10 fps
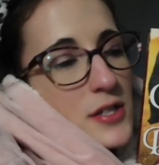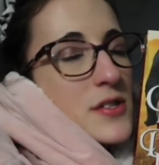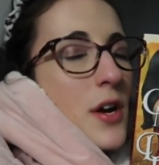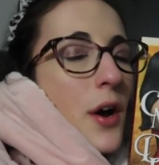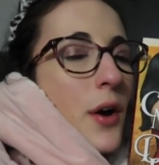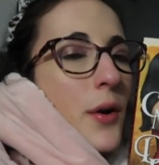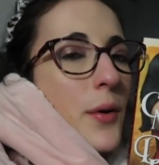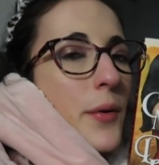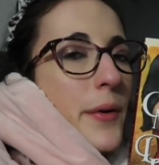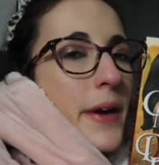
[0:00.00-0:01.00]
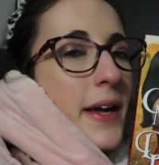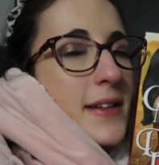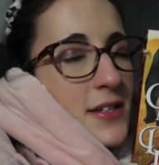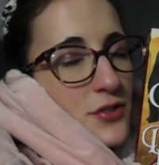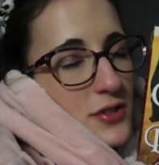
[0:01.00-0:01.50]
So
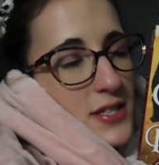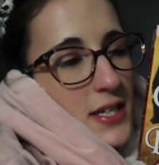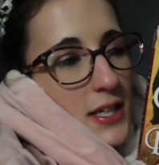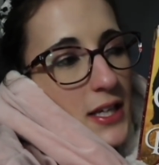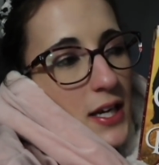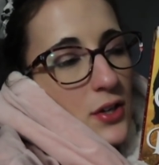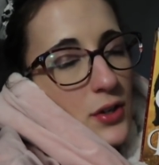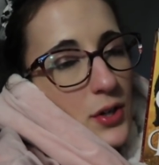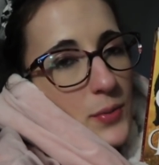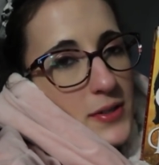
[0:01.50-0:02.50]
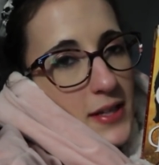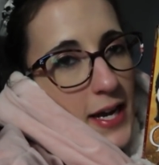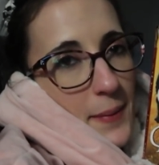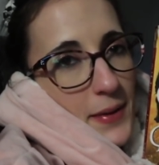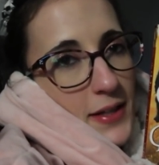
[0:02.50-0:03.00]
it's interesting. I don't know what's gonna
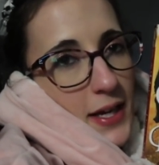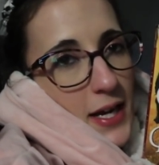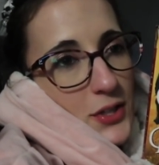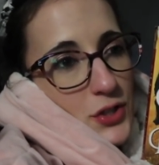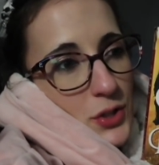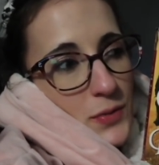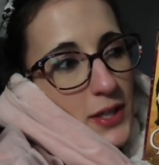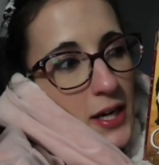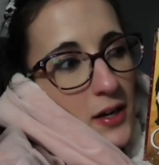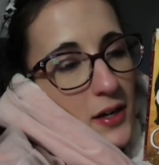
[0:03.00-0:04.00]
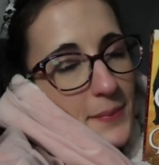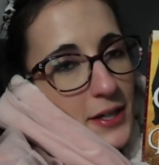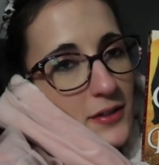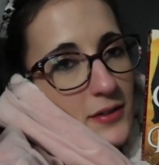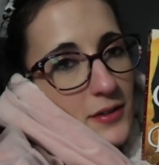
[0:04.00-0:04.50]
happen. Like, I don't care
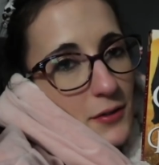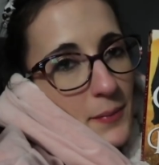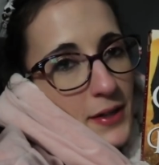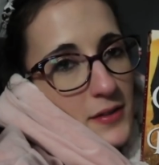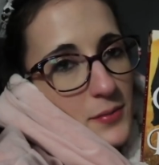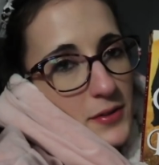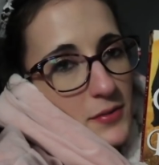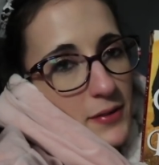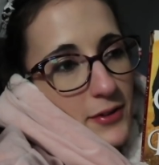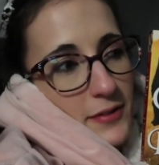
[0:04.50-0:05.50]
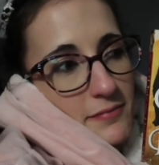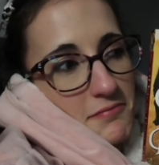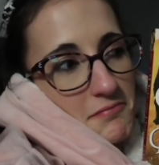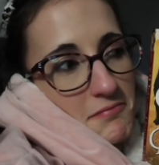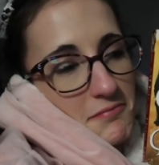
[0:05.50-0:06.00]
about the romance whatsoever,
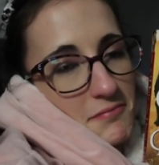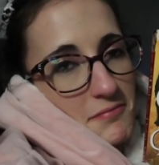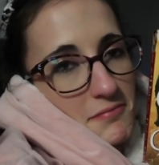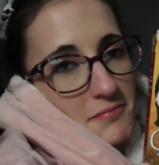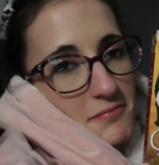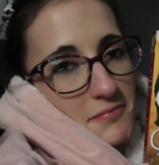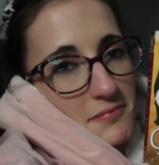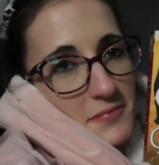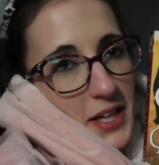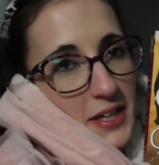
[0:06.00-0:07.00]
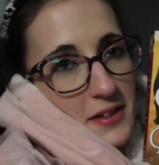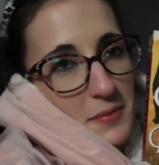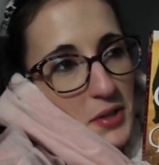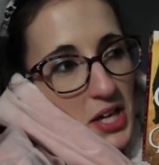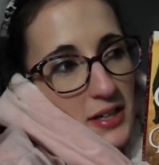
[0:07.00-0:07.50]
like
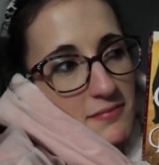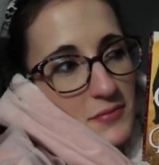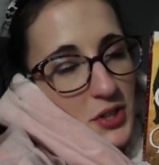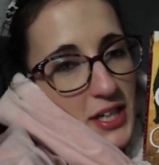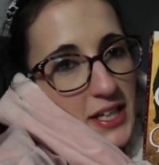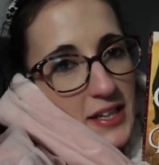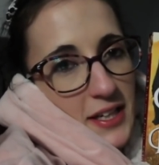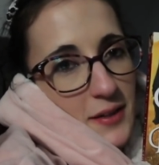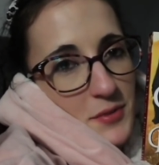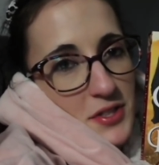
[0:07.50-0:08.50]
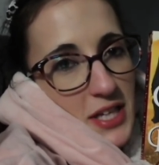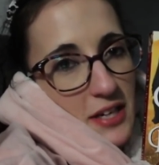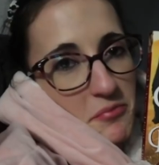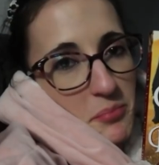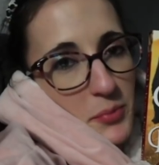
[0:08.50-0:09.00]
the plot or anything. I'm just
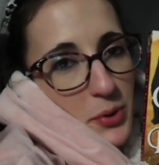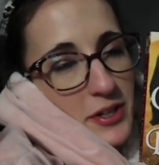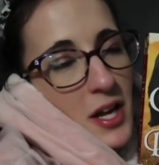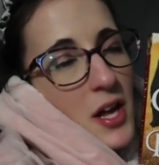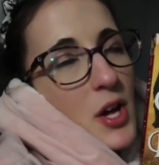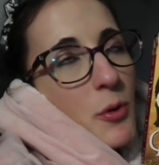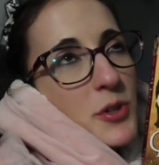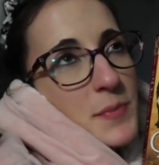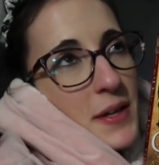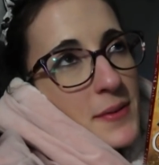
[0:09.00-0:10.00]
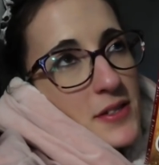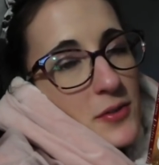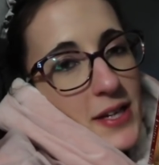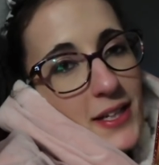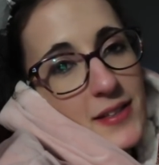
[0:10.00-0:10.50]
kind of bored, which makes me
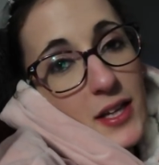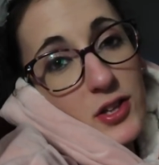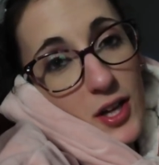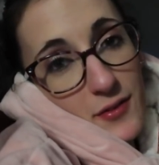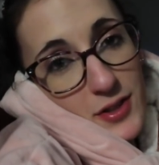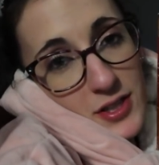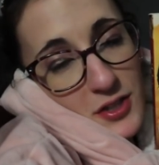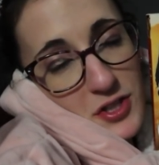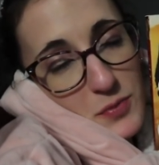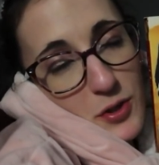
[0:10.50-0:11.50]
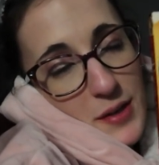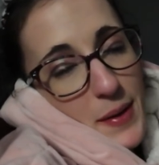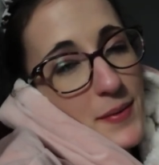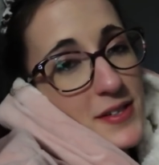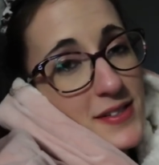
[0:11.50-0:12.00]
so sad because I love The Duchess War, and
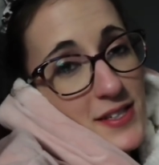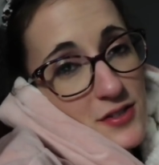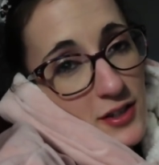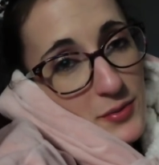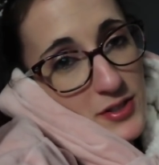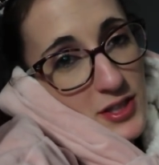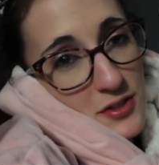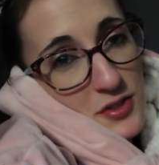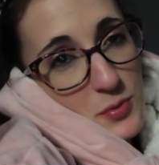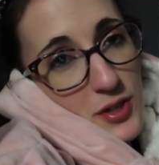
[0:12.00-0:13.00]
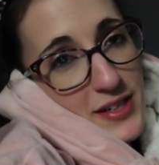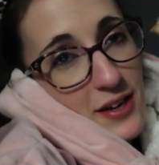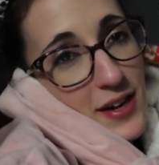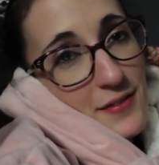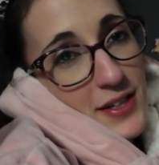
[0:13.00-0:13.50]
maybe it's because I started with The Duchess War and
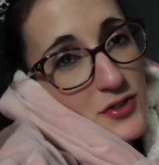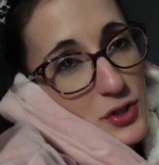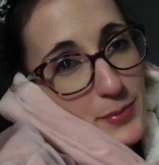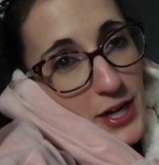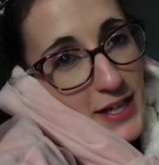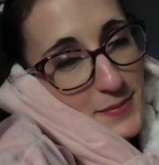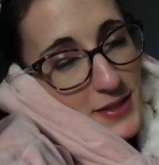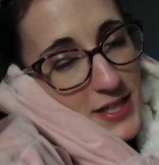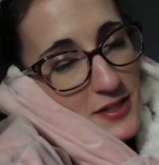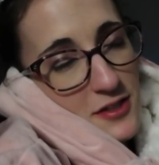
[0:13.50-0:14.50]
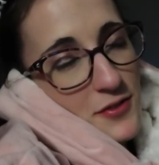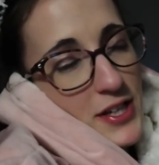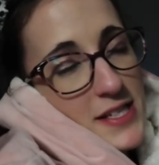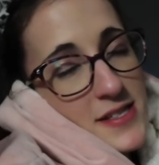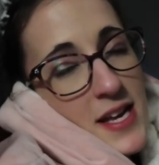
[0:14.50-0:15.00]
now I have like super high expectations for
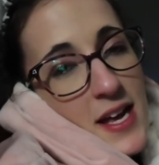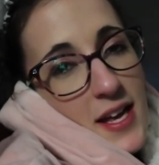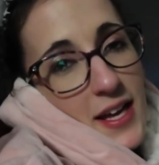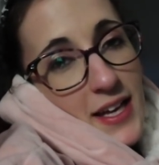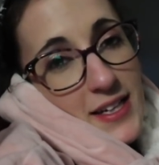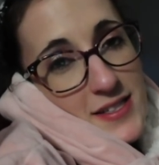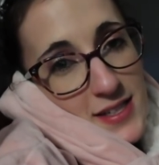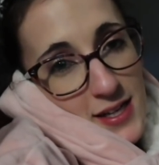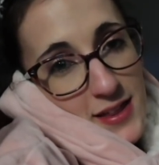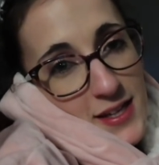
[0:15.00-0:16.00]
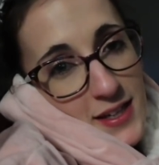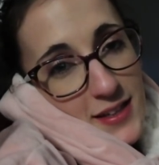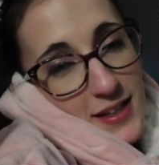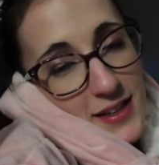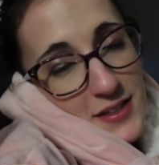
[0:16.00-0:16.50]
this, and it's nothing
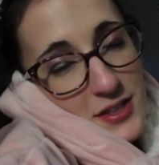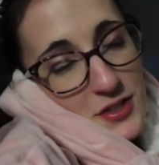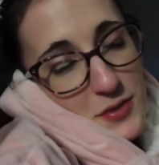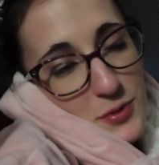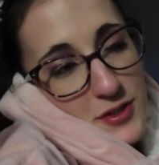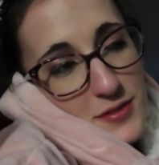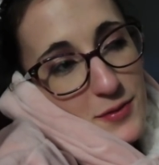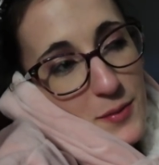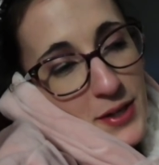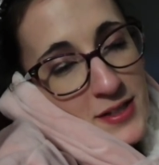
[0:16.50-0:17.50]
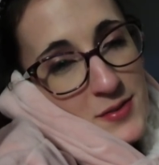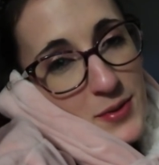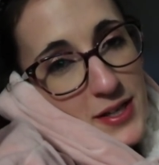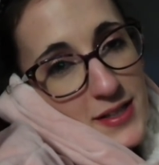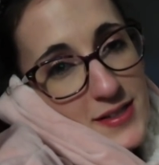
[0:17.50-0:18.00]
like The Duchess War's romance
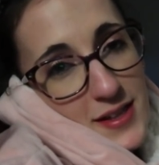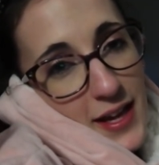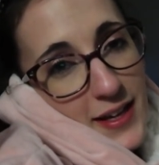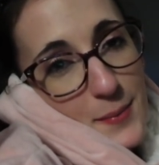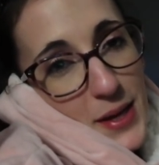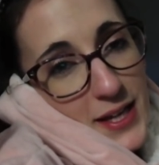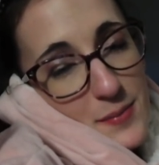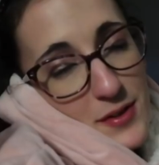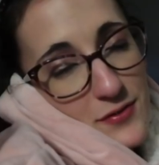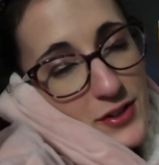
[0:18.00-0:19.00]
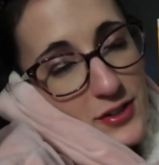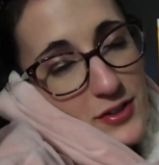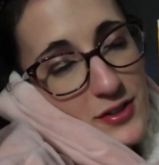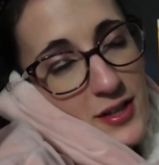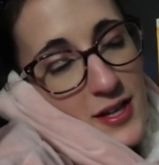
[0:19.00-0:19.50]
was like making me
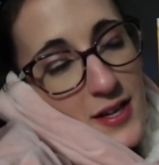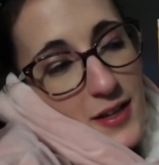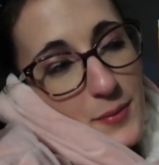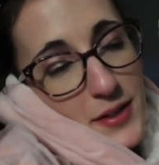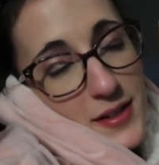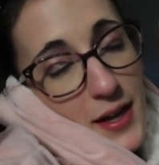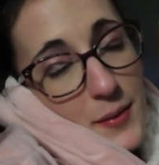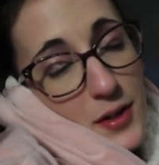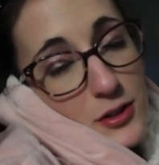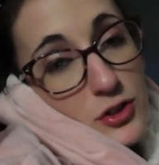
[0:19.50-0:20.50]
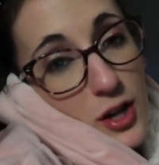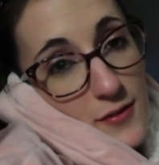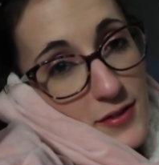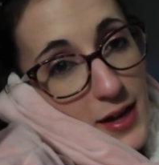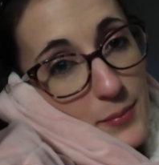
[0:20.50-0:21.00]
feel, because I
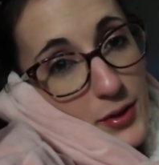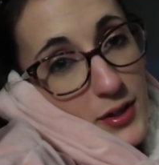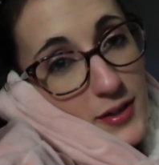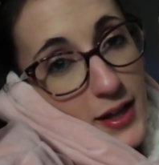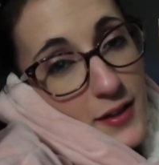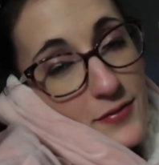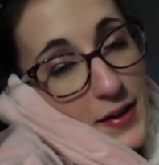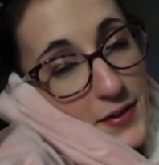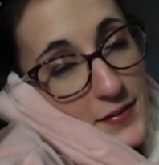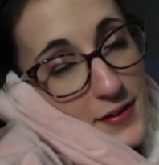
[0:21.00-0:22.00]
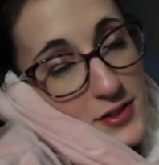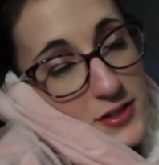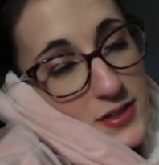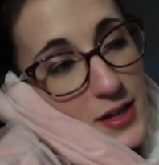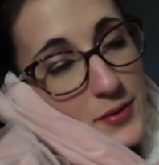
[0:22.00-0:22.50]
loved that book. Like 5 out of 5
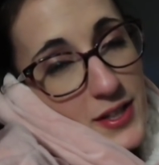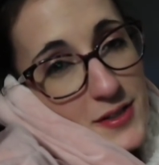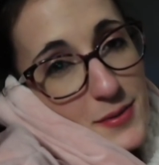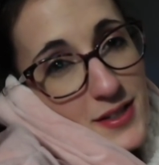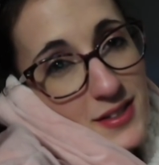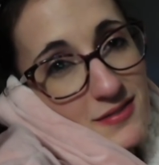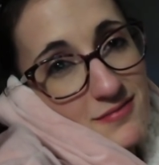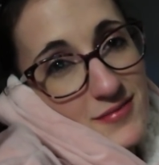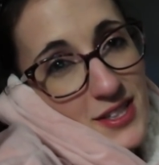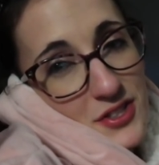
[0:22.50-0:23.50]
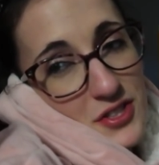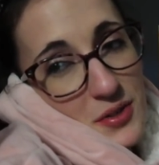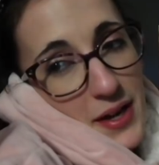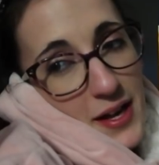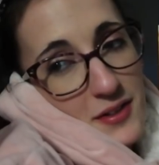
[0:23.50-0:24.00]
stars to that one. This one, it's just
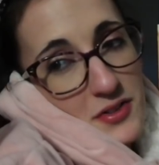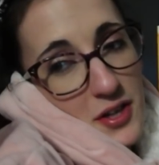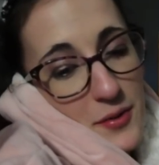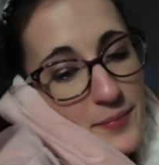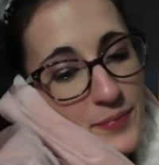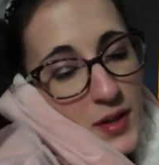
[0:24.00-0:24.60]
okay. So